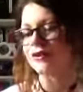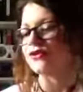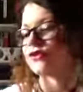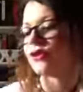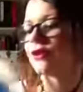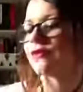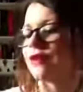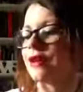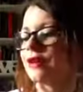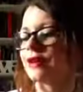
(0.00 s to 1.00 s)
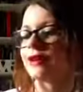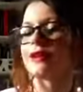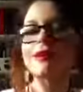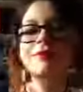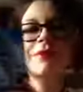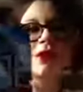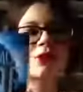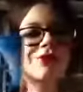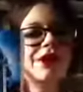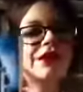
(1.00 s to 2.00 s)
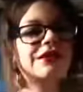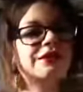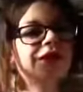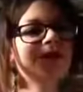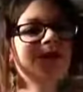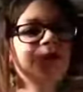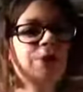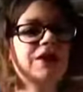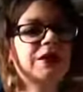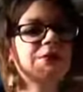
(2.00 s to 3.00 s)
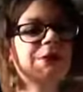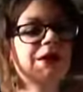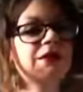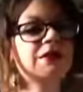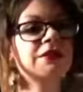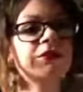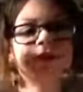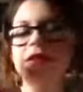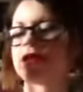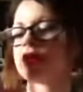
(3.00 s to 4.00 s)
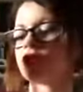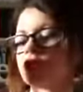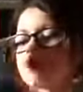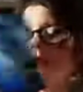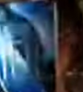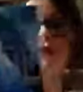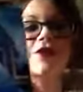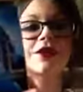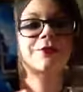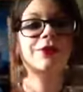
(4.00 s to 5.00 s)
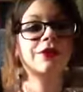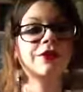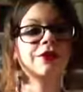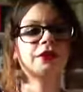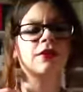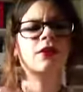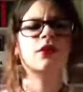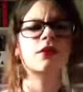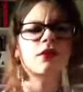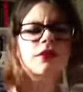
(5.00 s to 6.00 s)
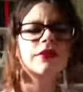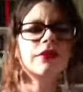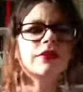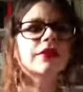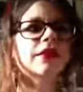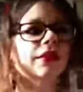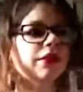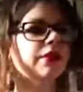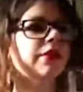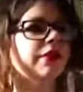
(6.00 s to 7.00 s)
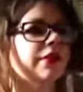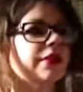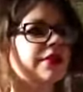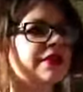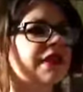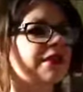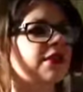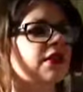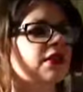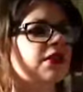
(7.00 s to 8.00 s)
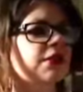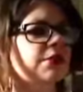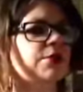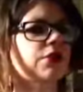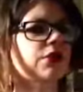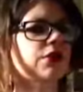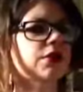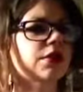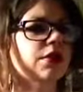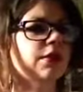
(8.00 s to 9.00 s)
So, anyway, Max and Ride by James Patterson. The Angel Experiment, the first book, in, like, I think there's, like, 7 books.